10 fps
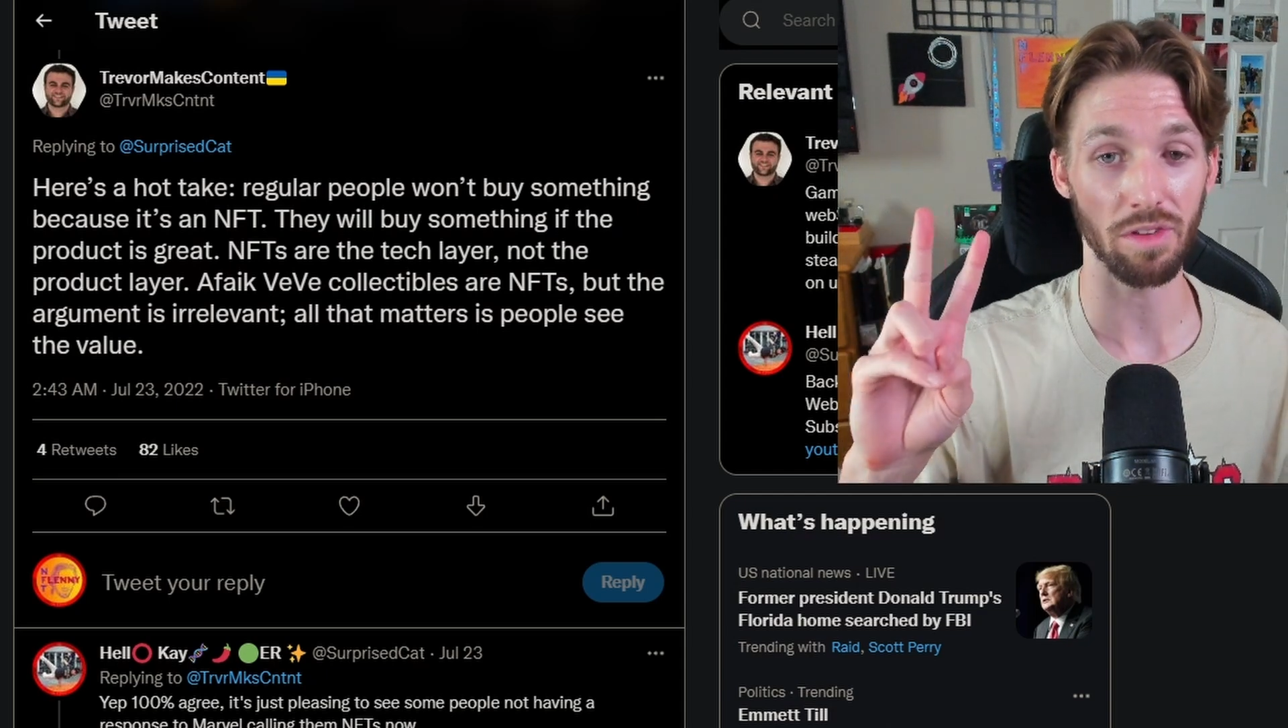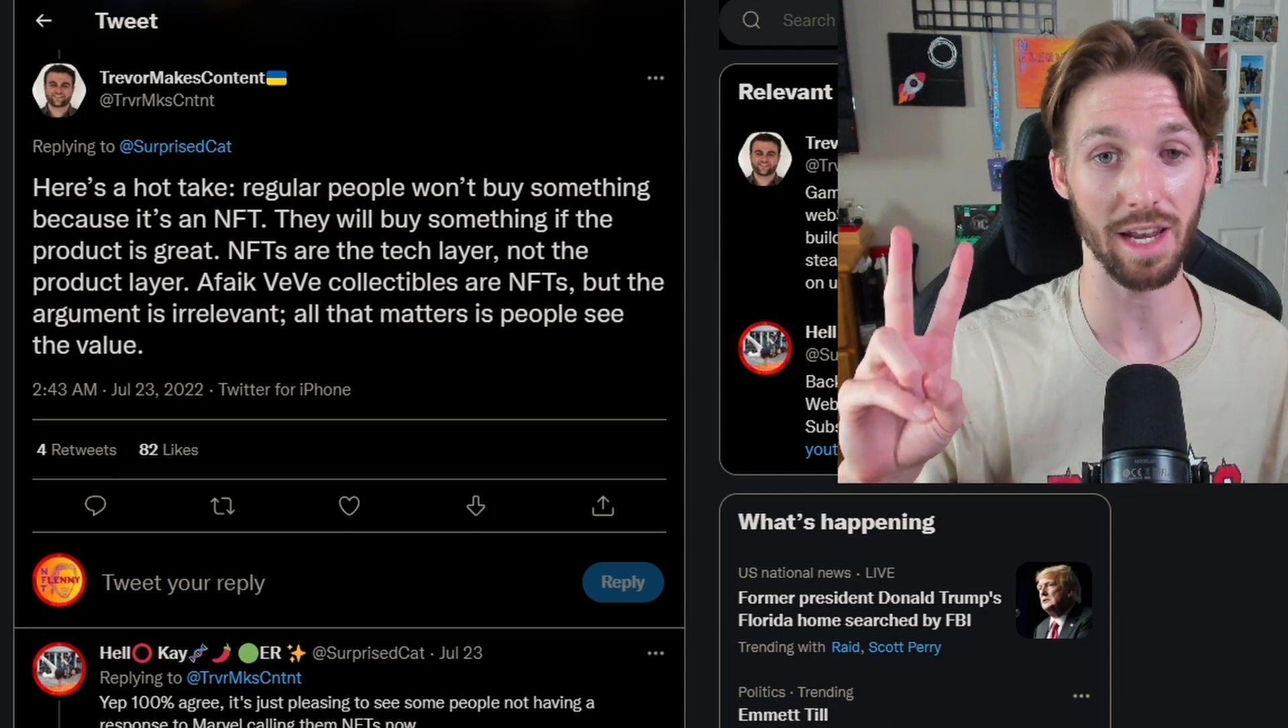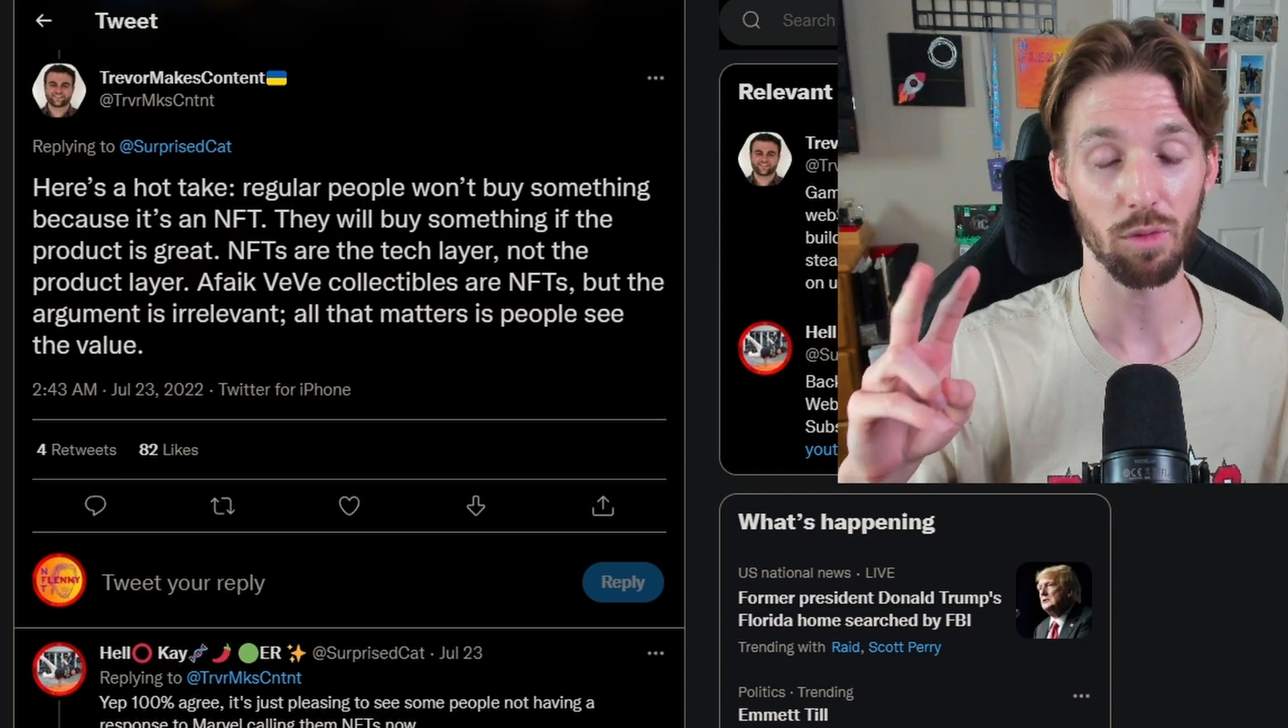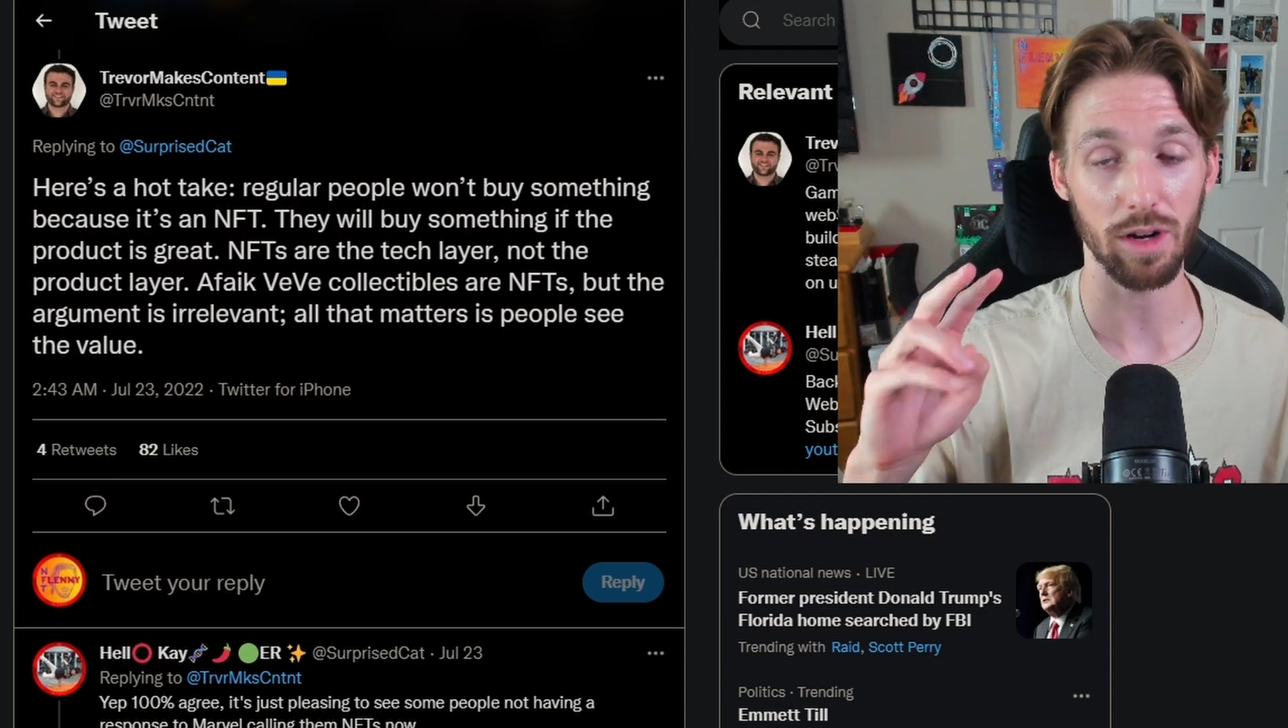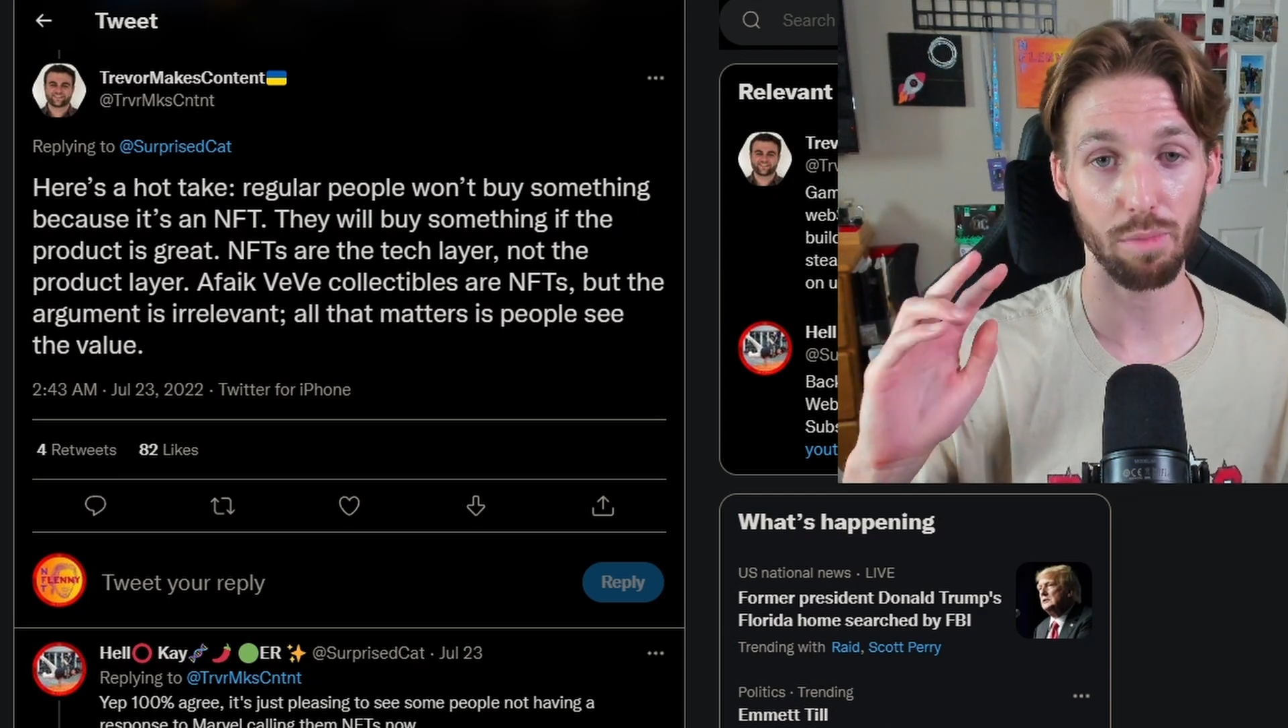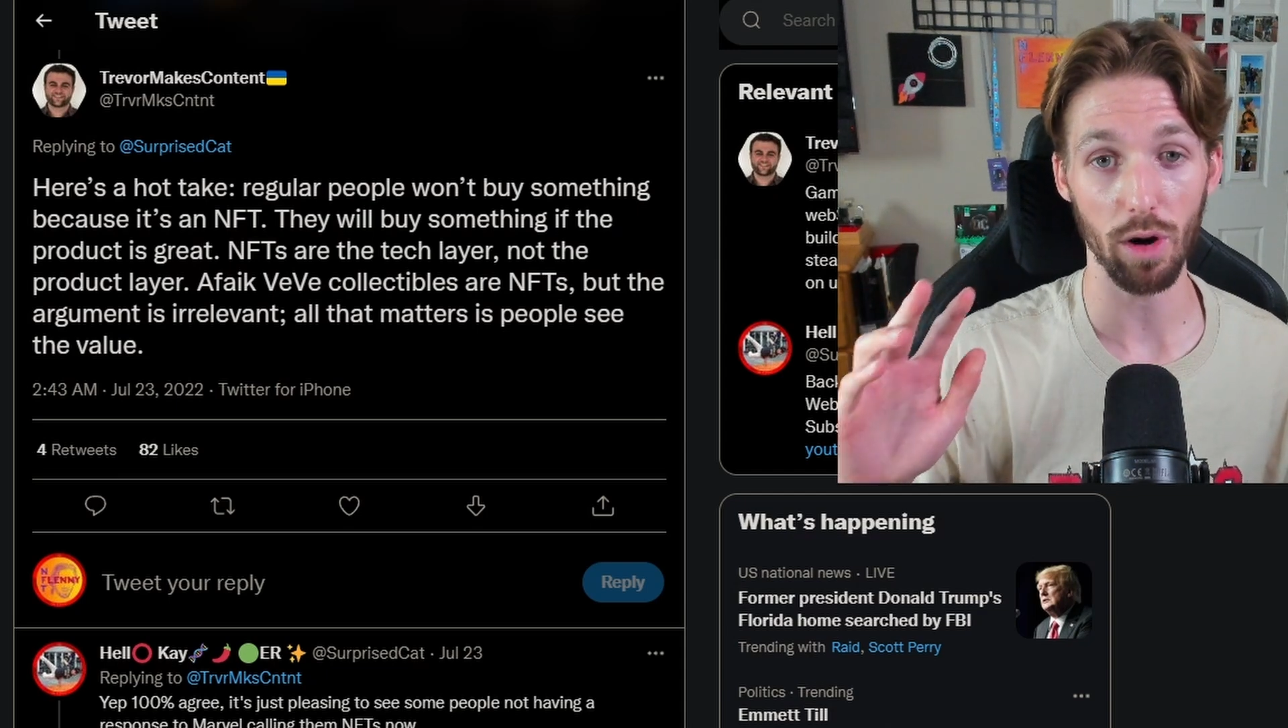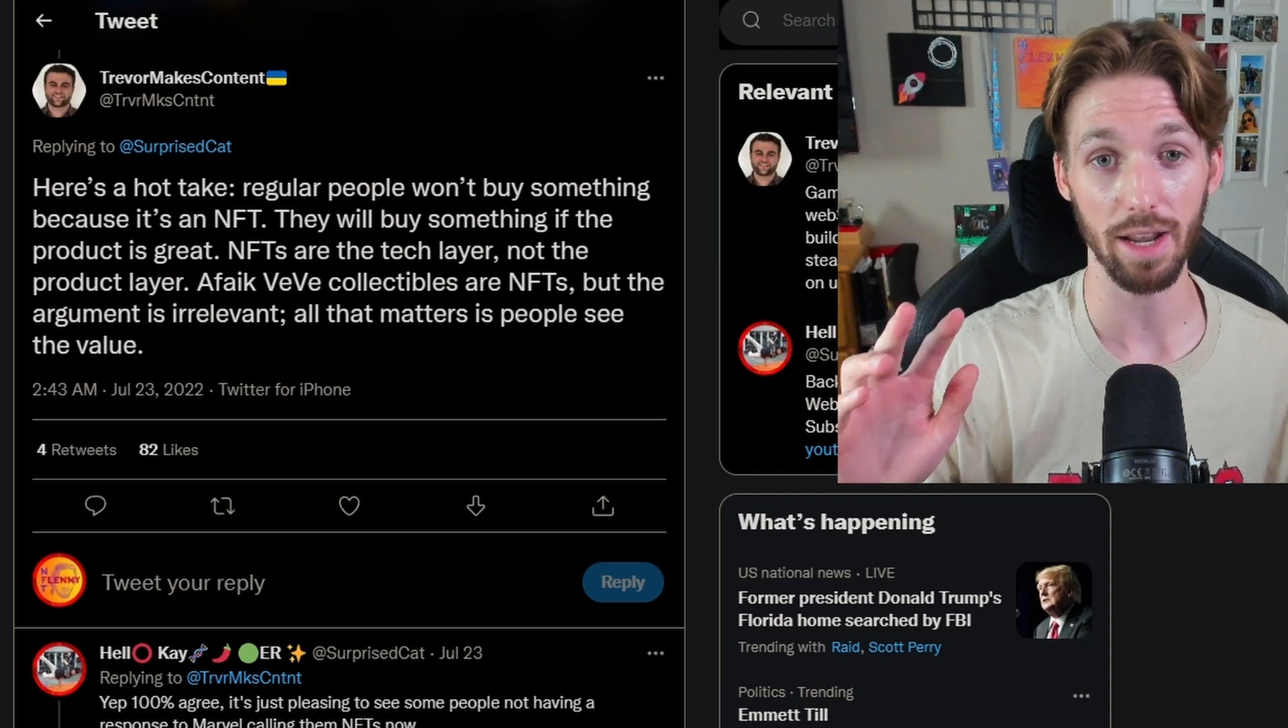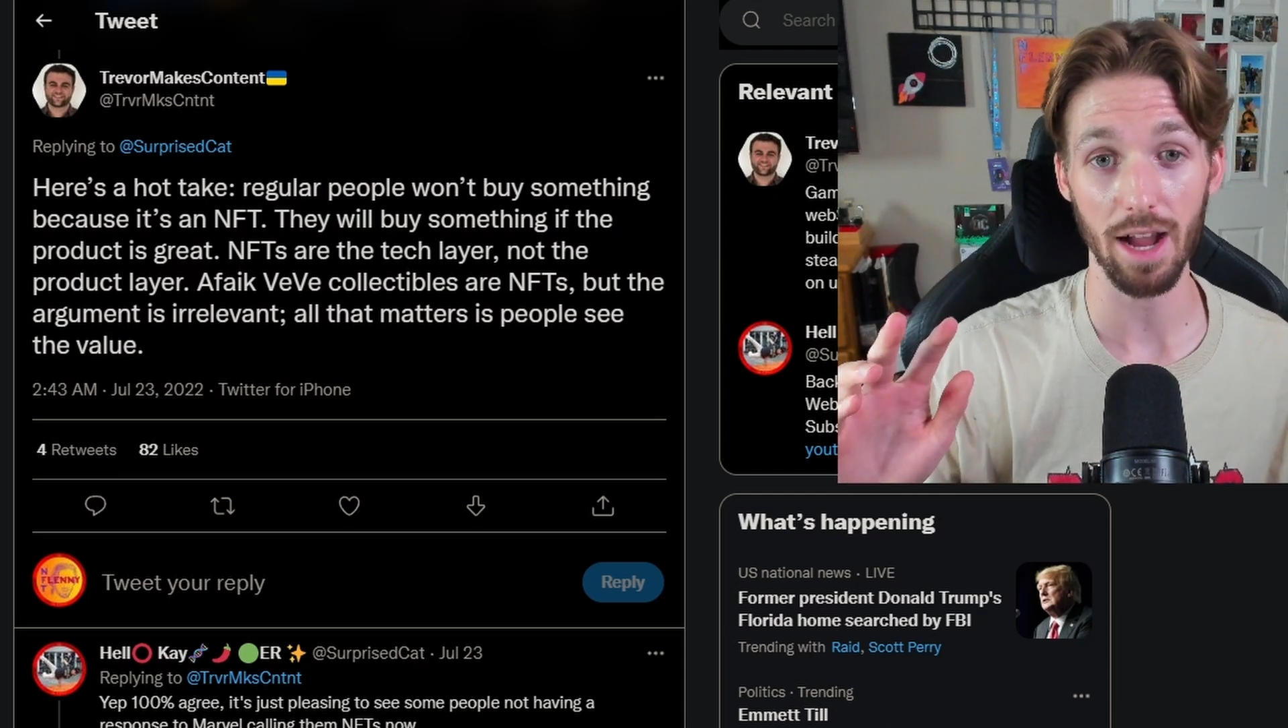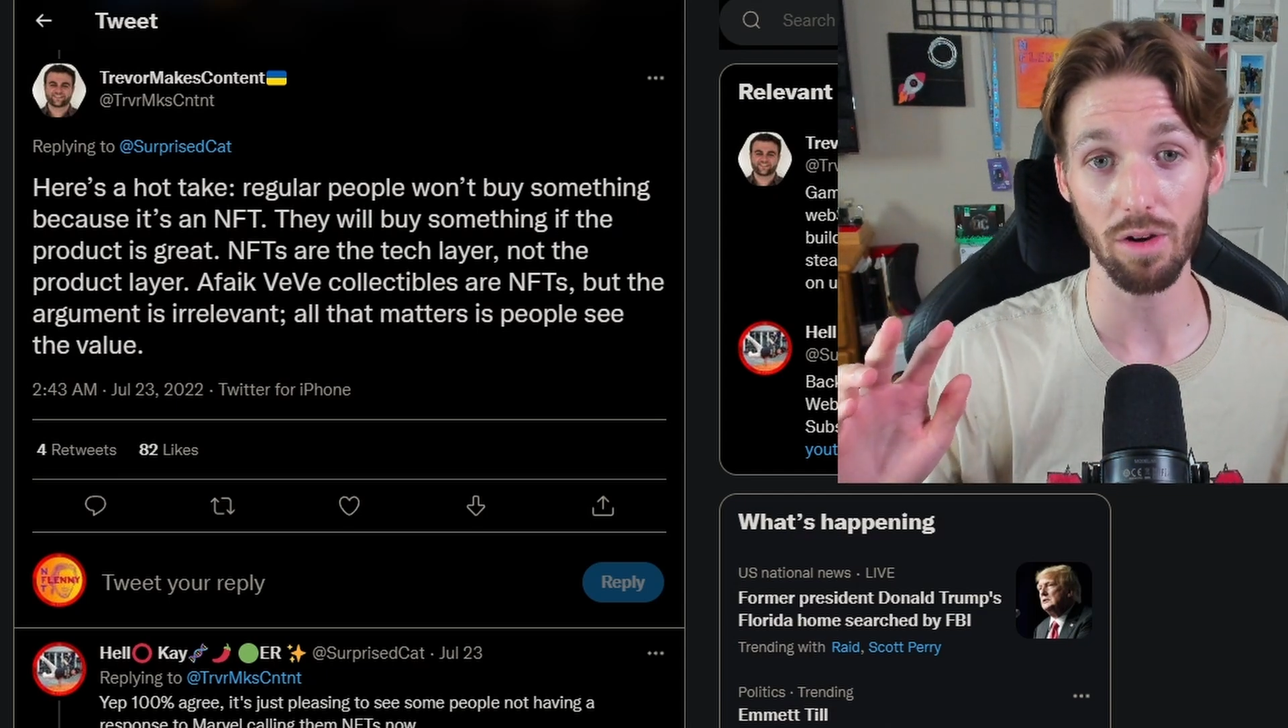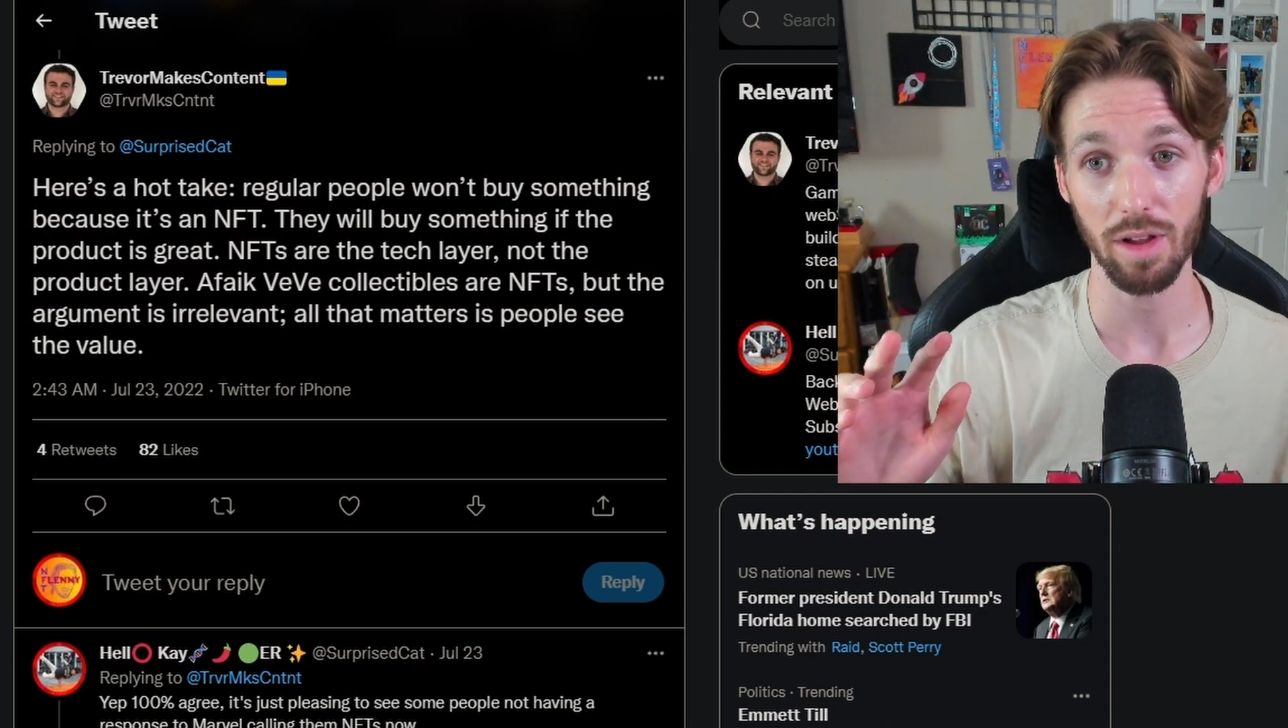that I want to point
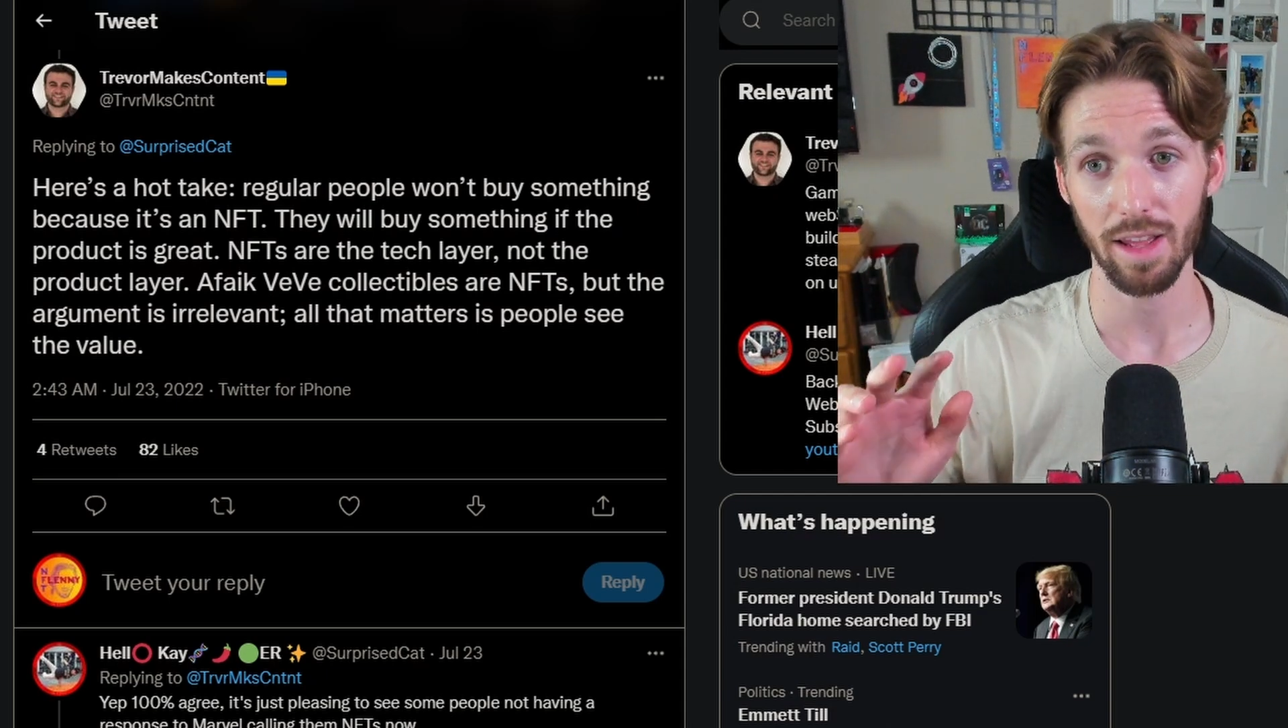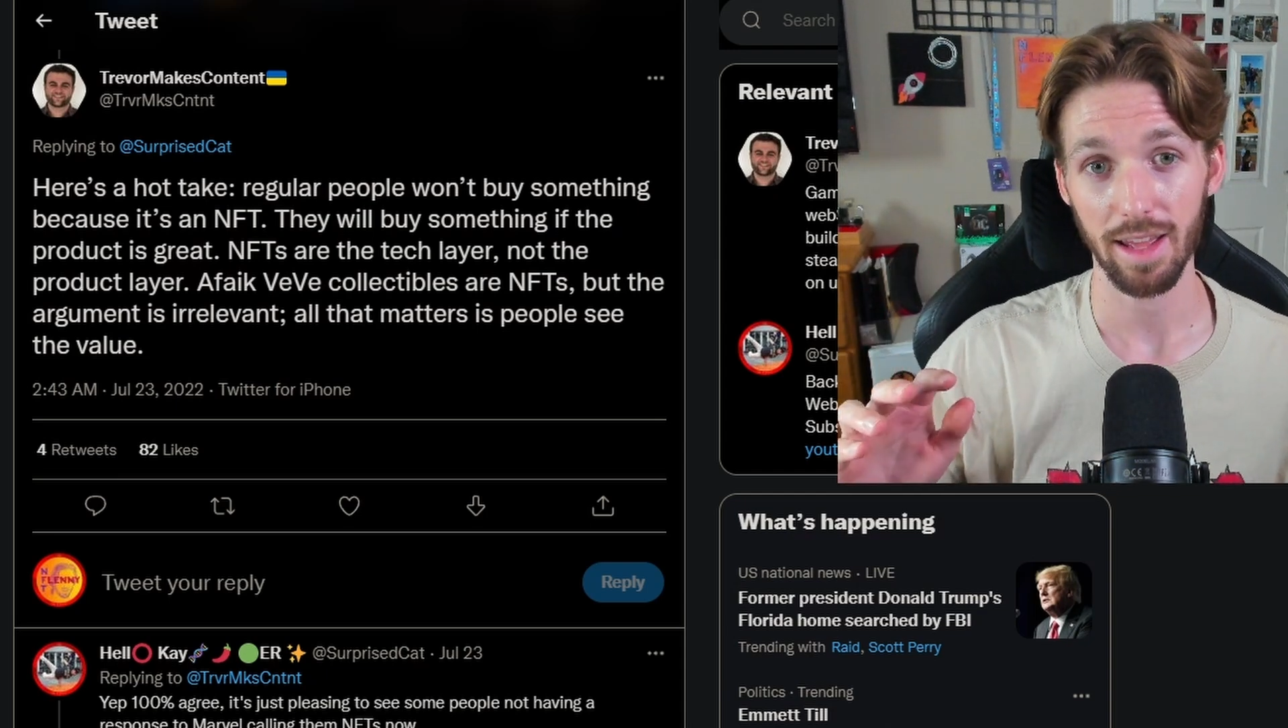out,